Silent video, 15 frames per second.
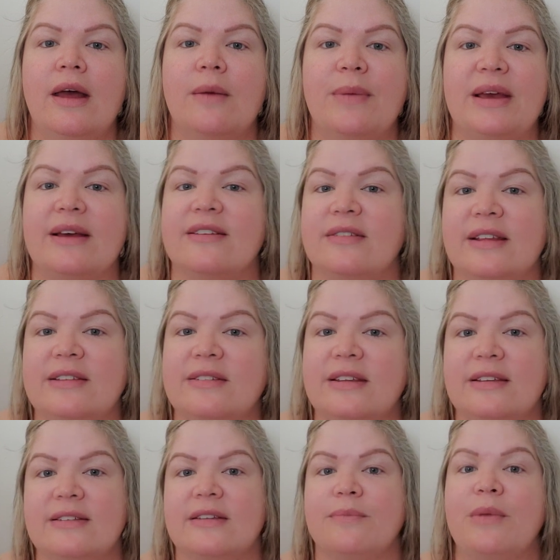because this
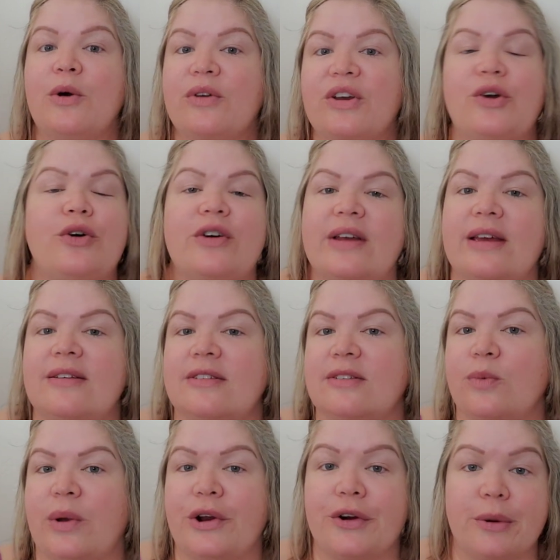is milk and cookies
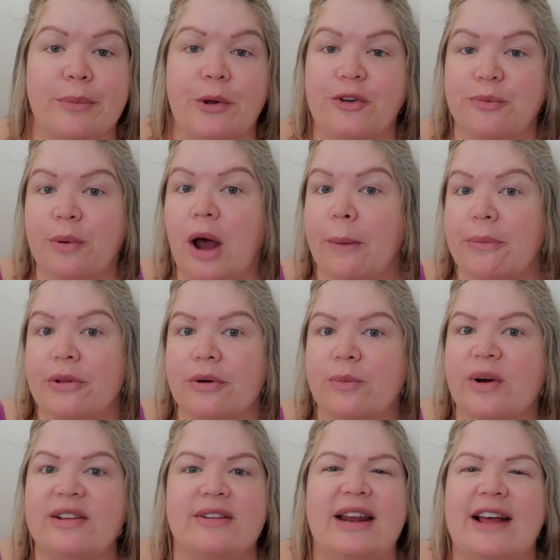is one of her most popular
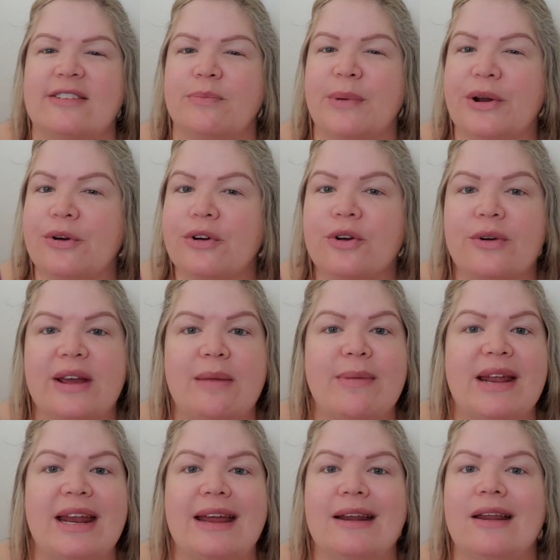ones it has buttercream
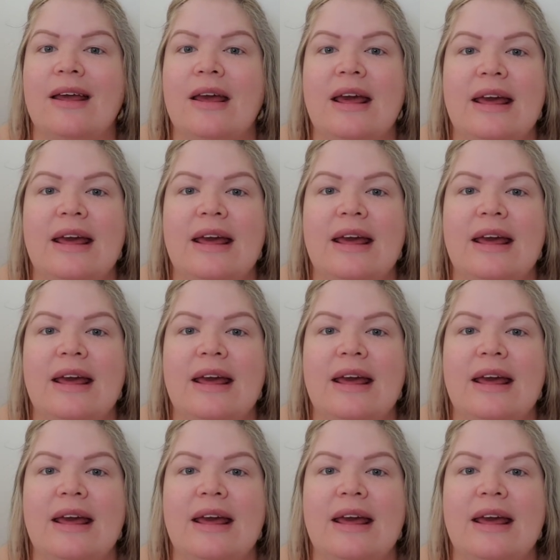in it